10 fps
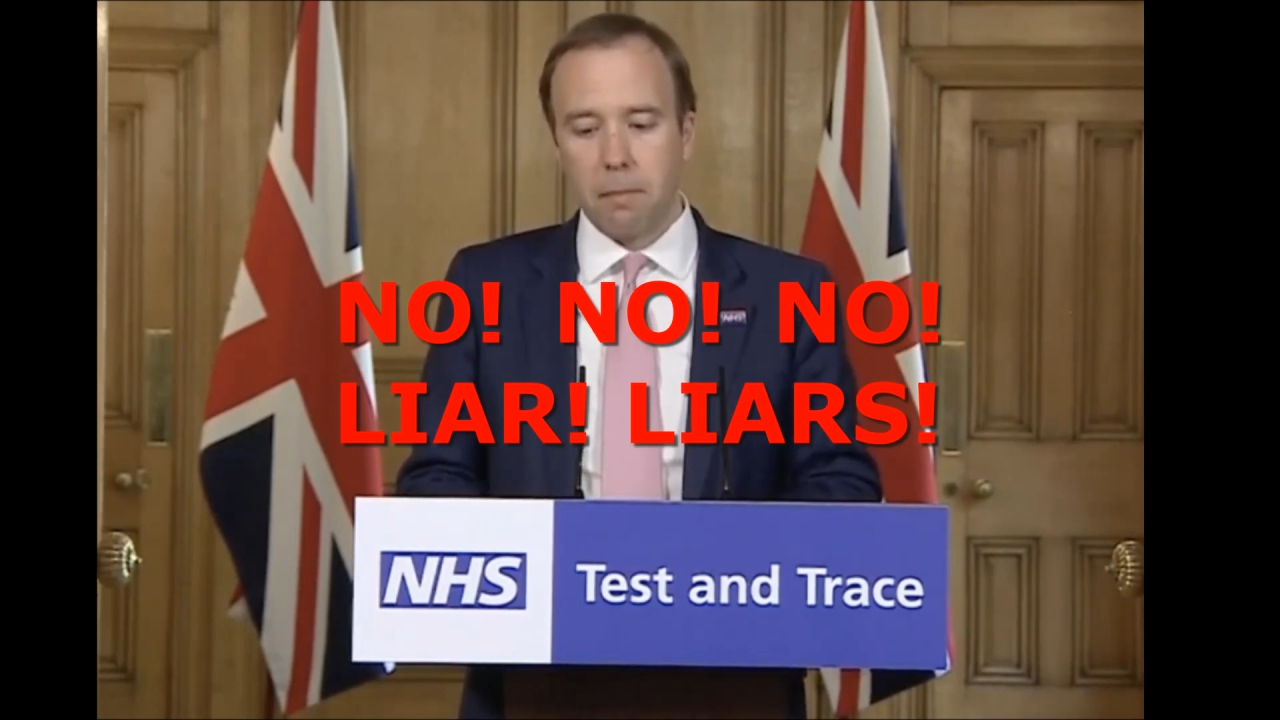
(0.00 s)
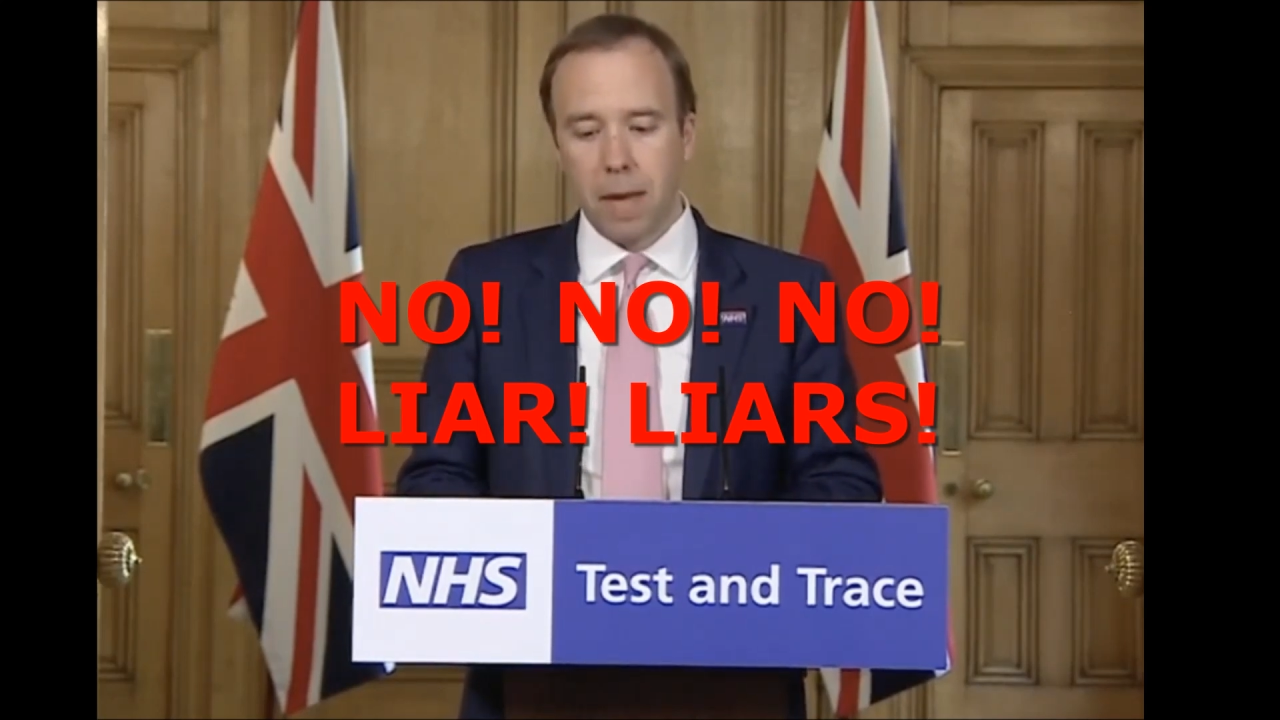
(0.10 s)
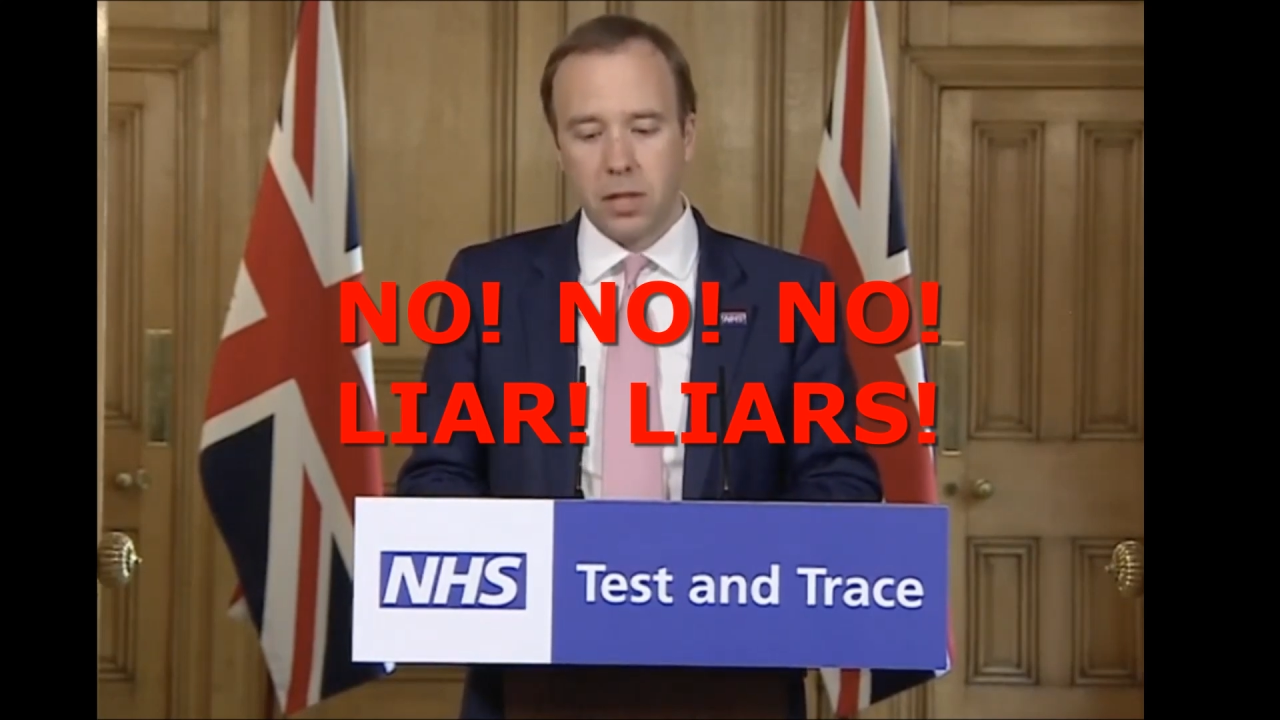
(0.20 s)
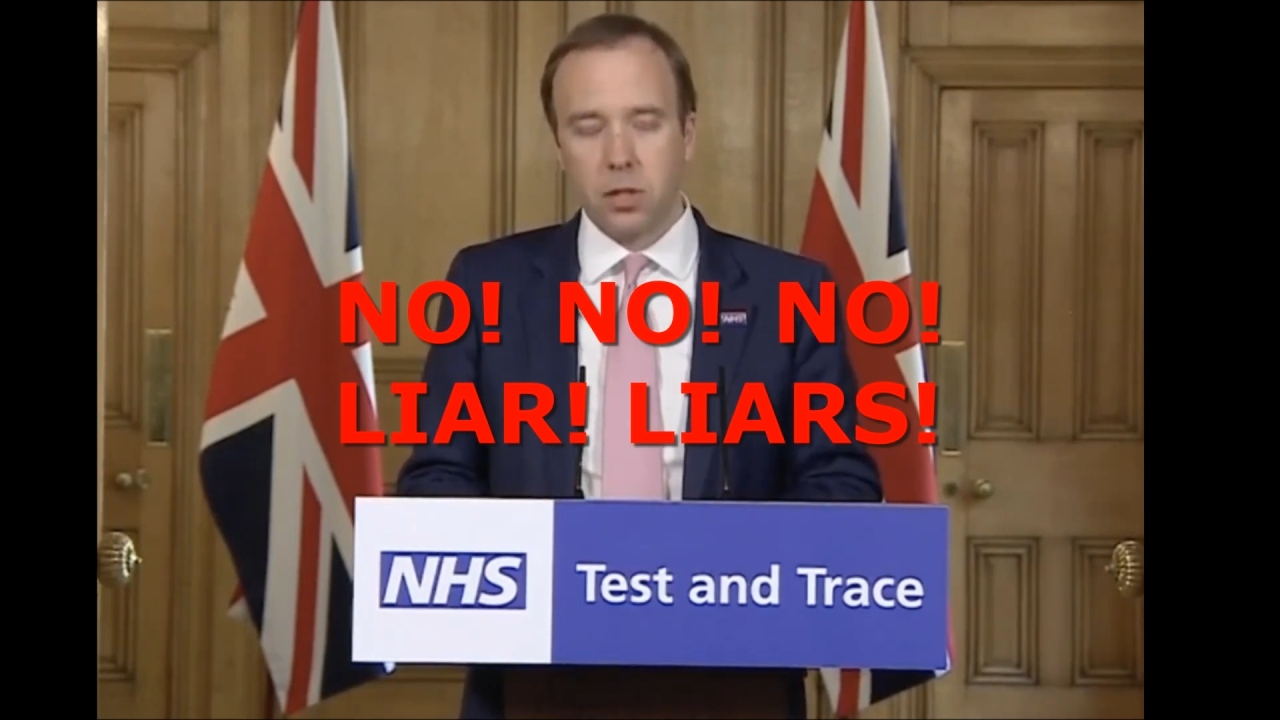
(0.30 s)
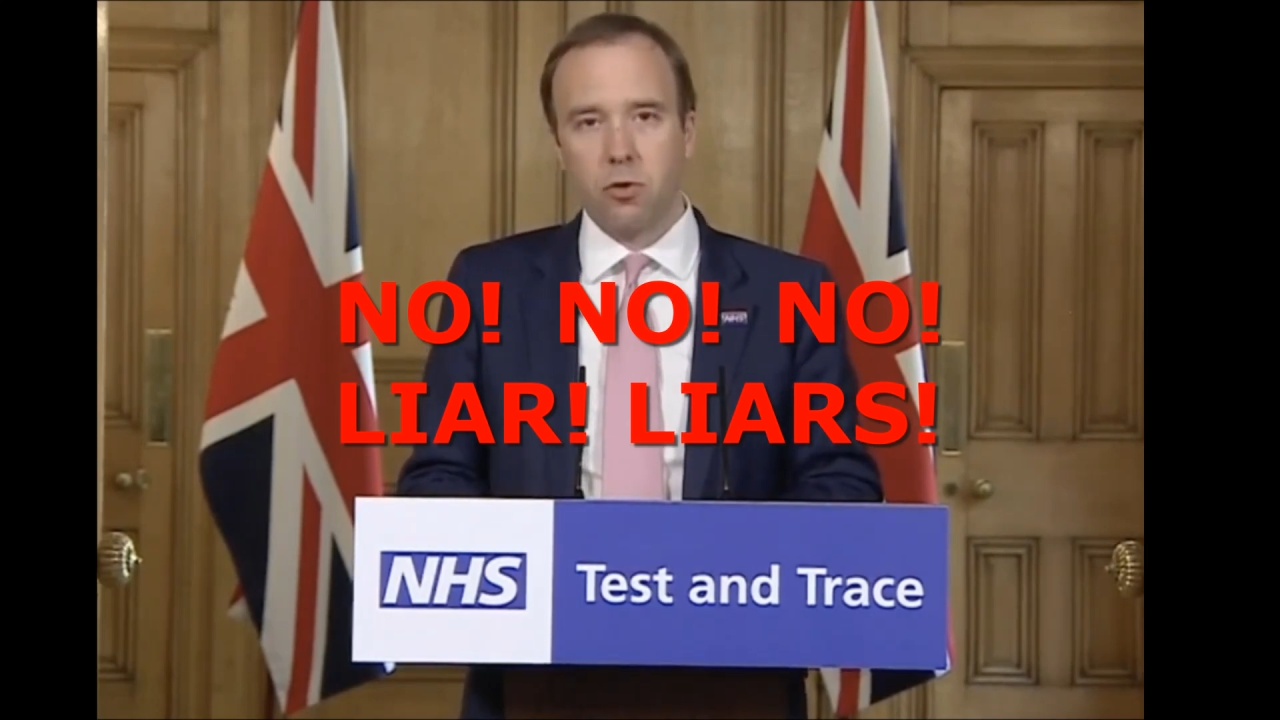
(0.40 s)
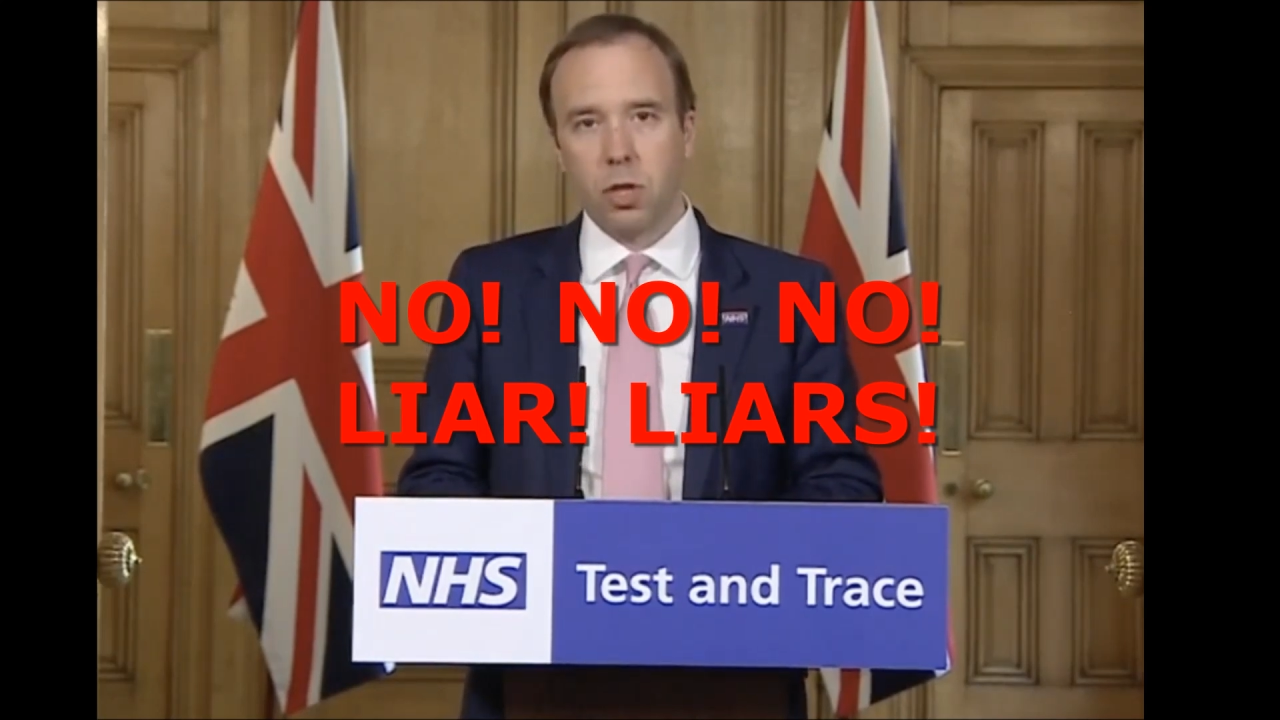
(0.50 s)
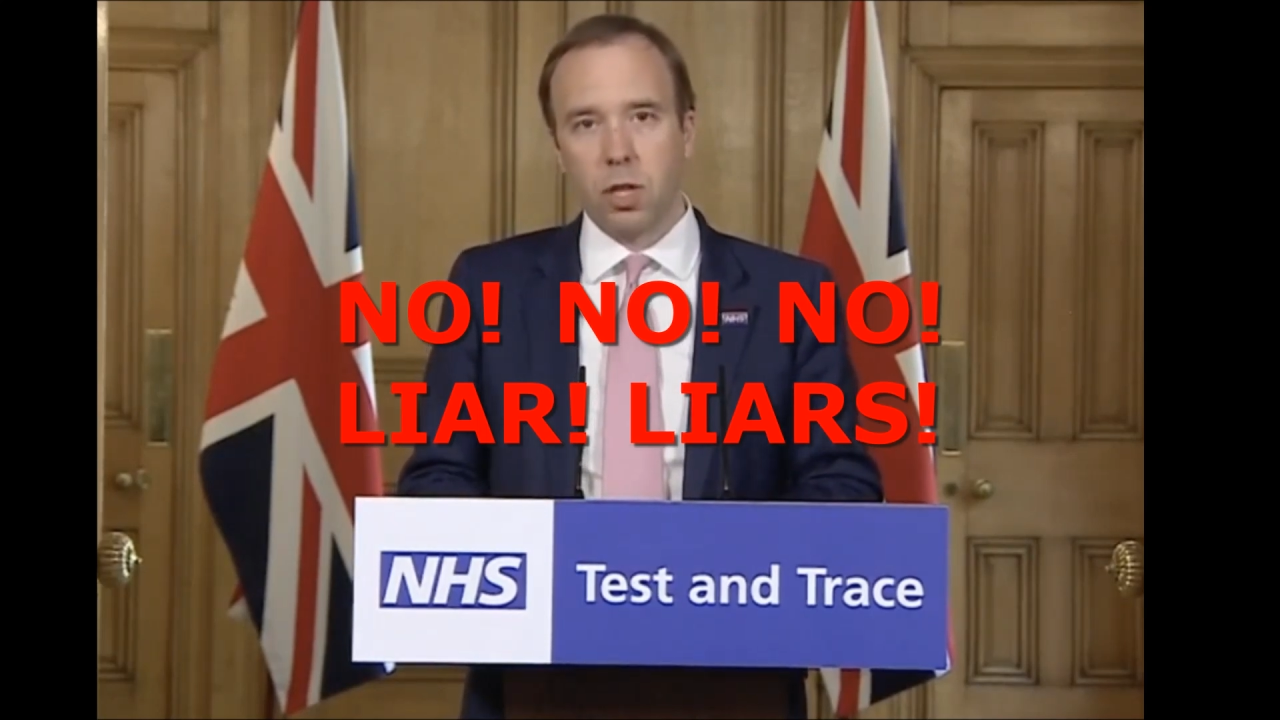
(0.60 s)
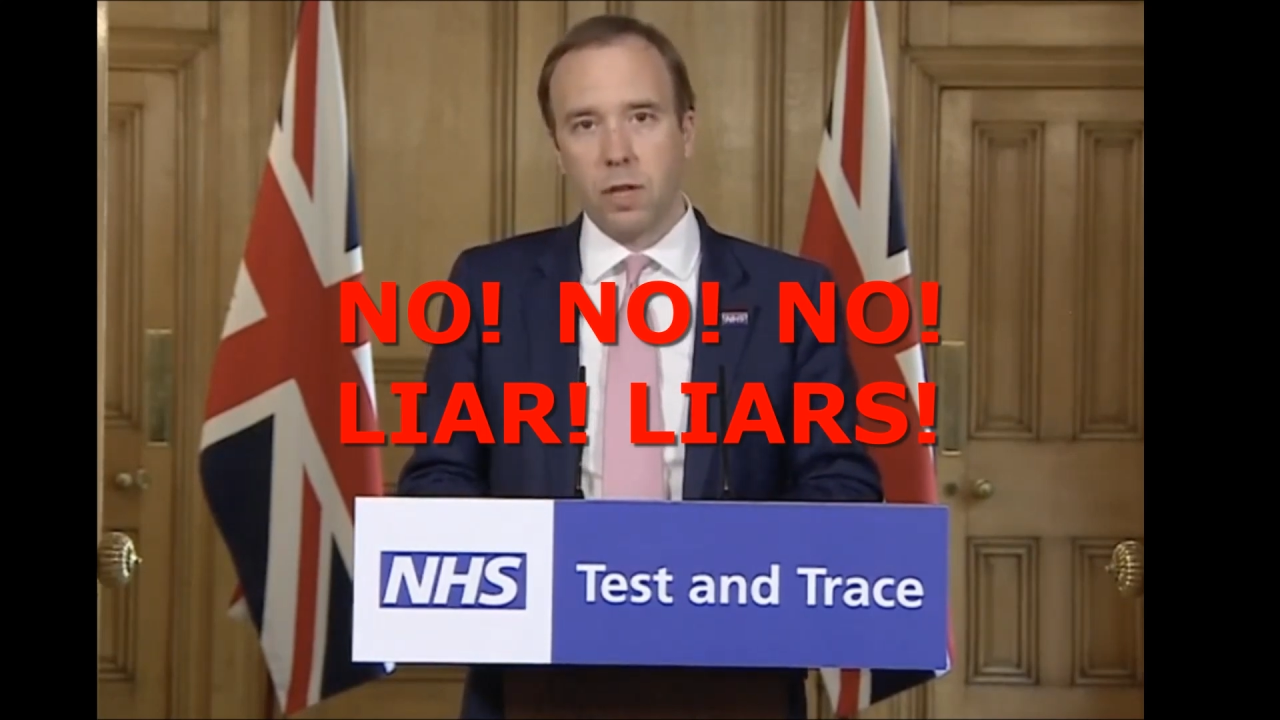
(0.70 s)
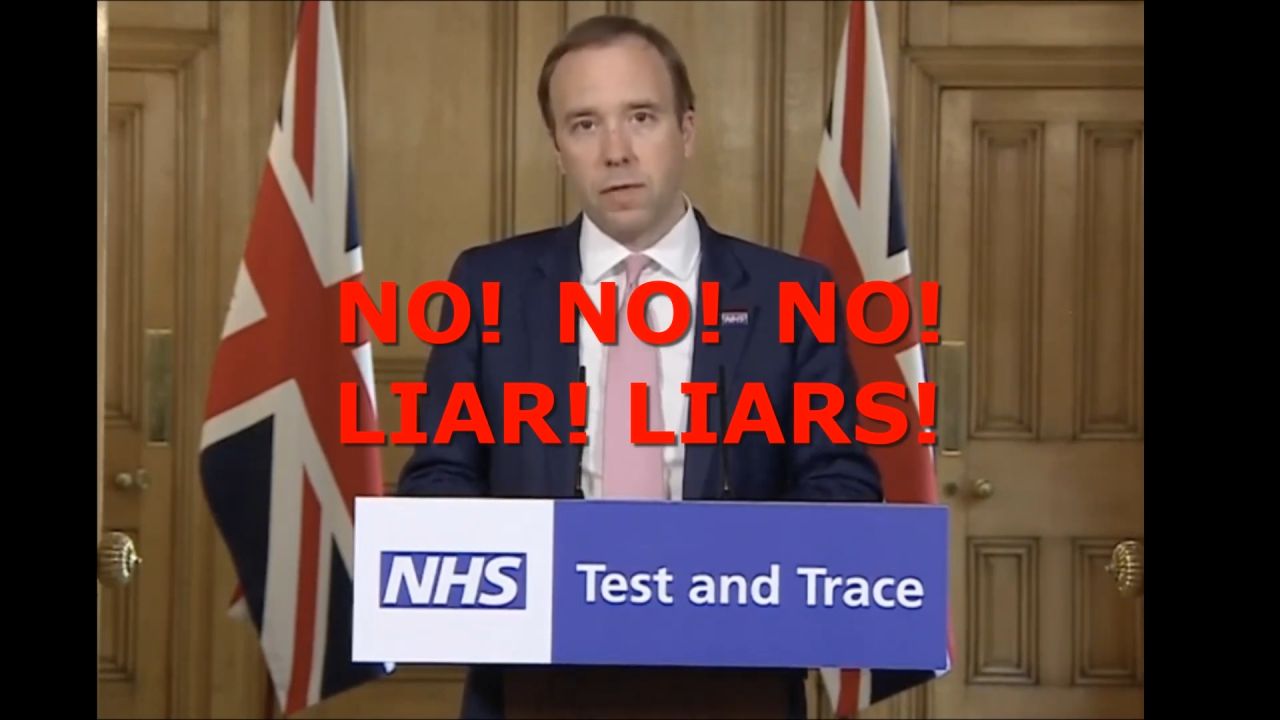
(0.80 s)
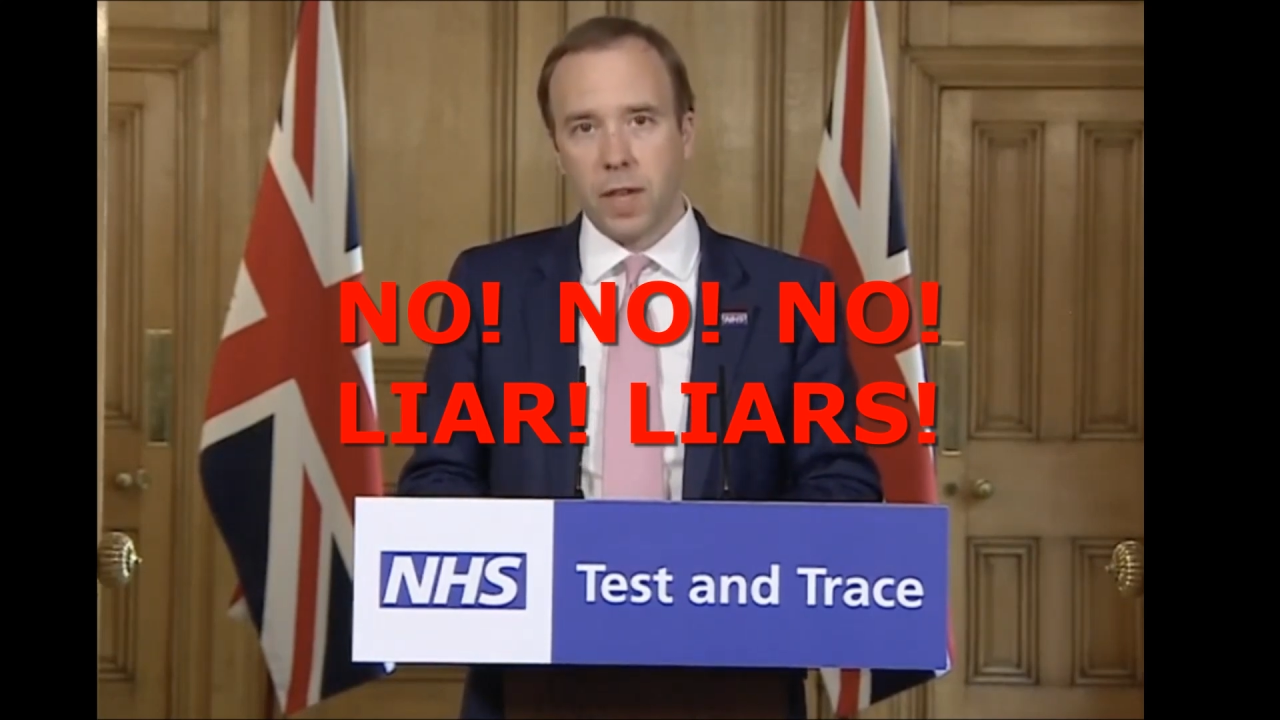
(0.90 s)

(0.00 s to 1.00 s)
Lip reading: mandatory if